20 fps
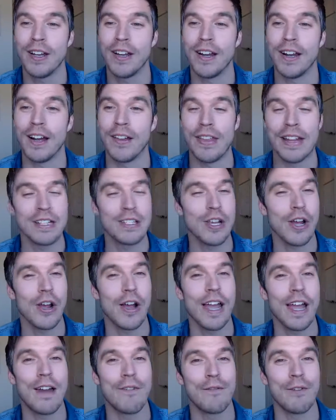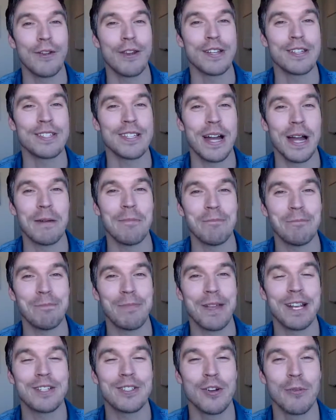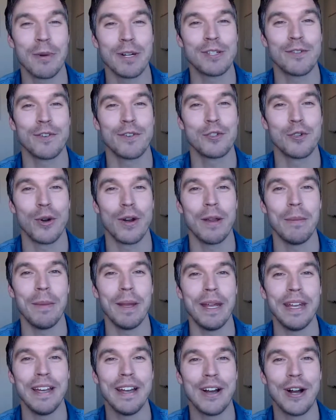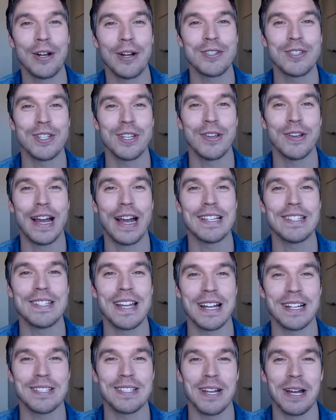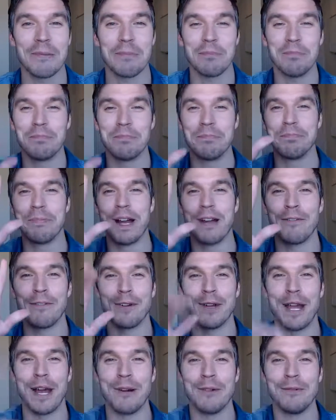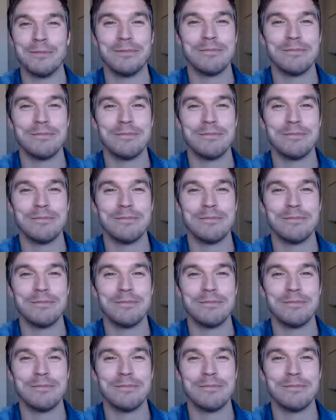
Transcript: That's all I have for this time. Thanks so much for joining me. I'll see you guys next time. Bye for now.